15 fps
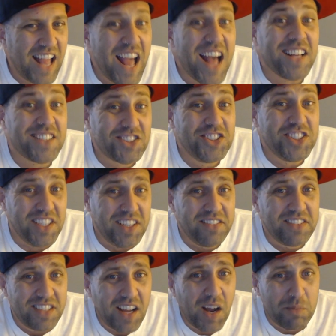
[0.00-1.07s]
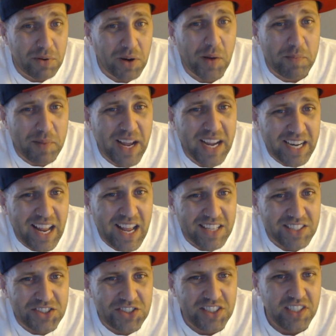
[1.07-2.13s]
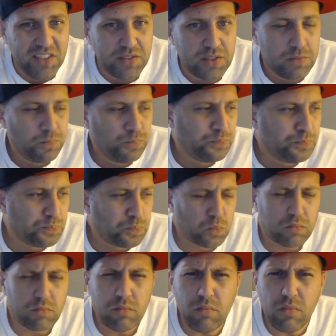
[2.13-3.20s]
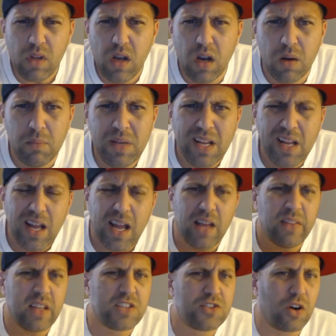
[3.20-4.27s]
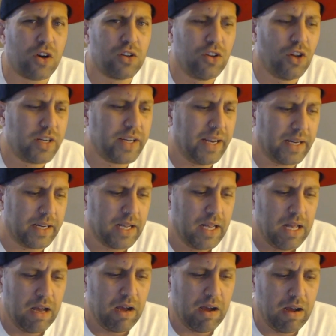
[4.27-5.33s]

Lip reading: Ask Jeeves. I brought back Ask Jeeves. And they start looking.